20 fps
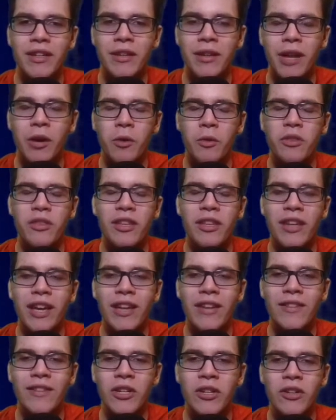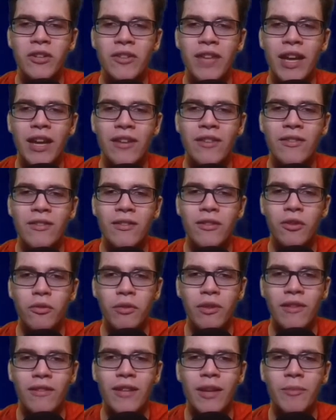Now, the knight is under attack, so the
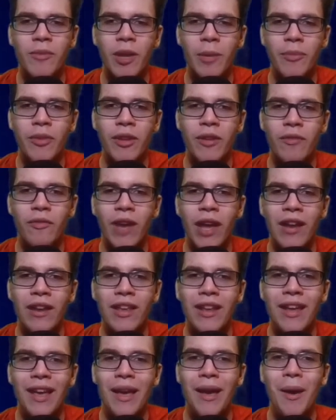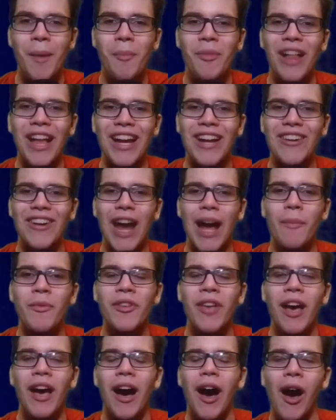queen steps up to defend it. Black
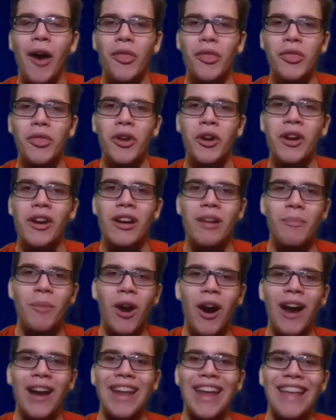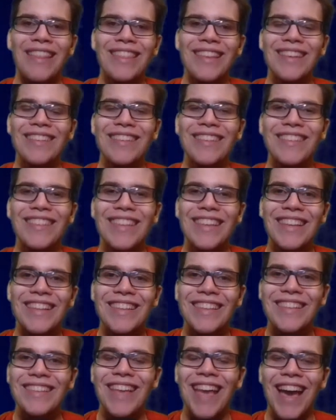grabs a third pawn, and this is the
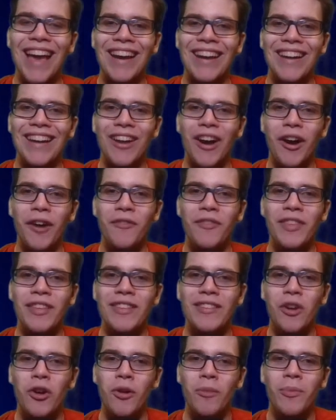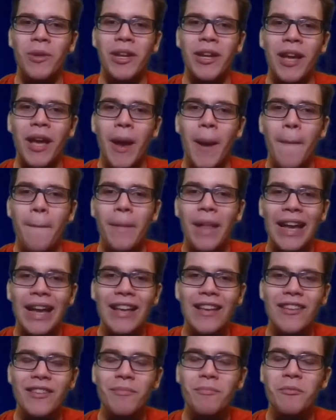insanity of this opening. Black
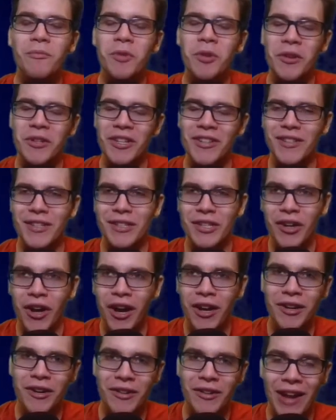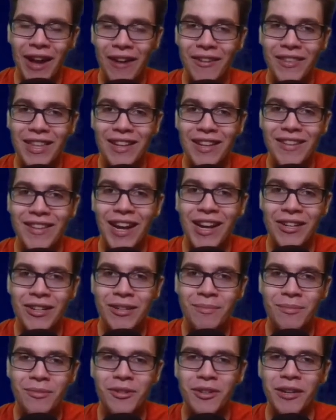has just gone around the
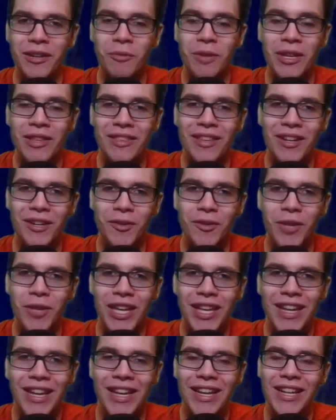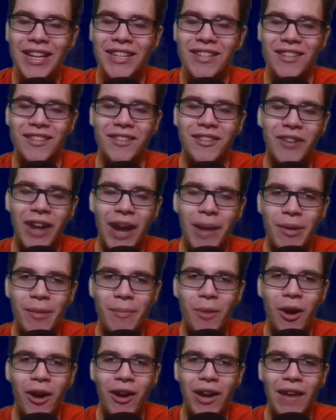entire board with their queen, just grabbing
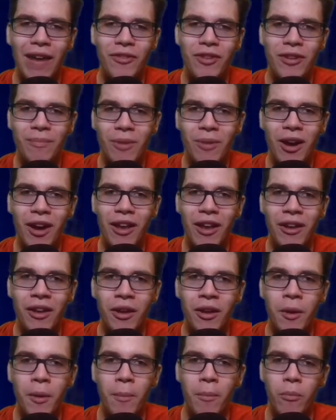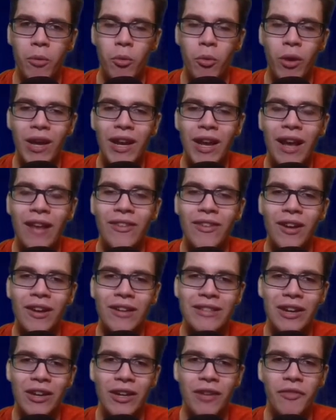pawn after pawn, but white has a
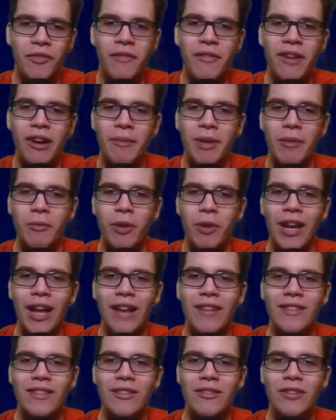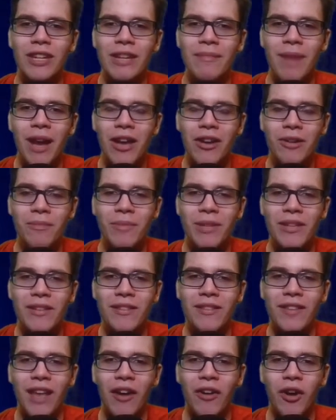ton of development. White has 3 minor
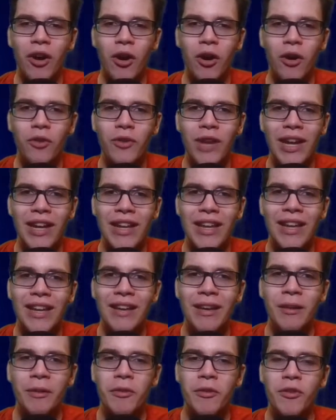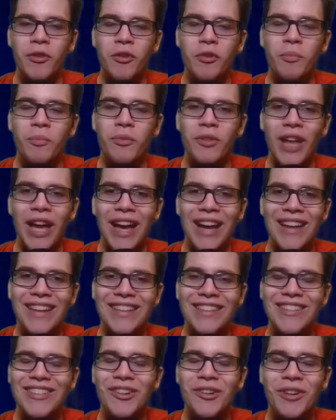pieces out already, so black
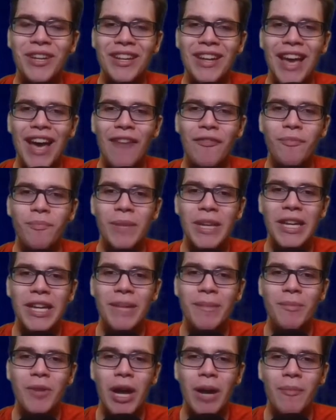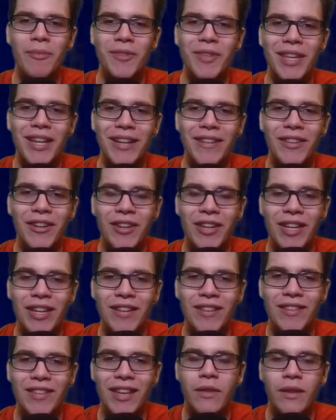is going to have big problems getting their
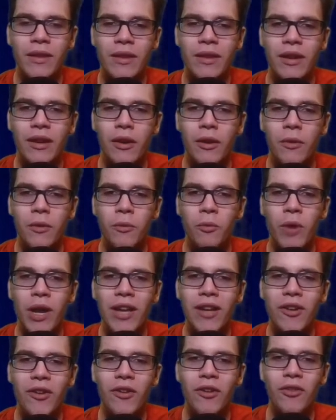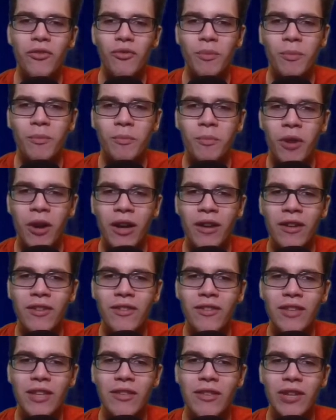king safe. White goes for pawn to
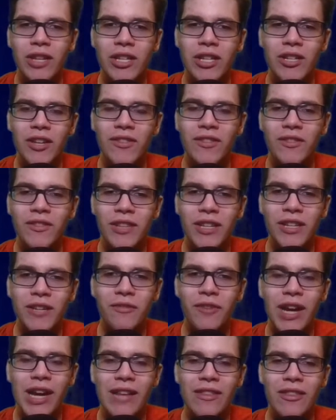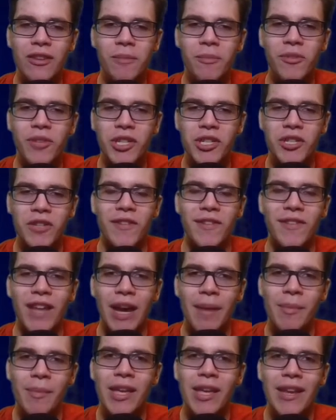c3, just solidifying their position,
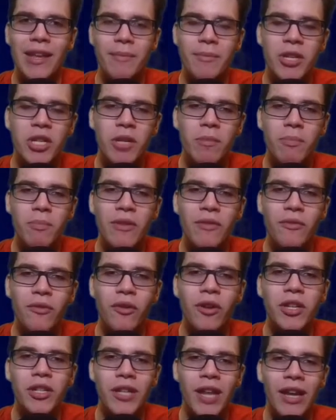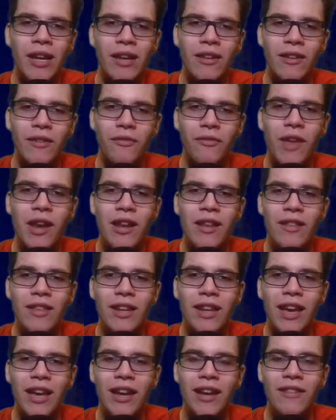stopping any bishop b4 check, defending the
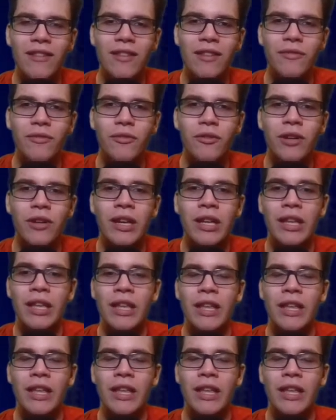knight on d4.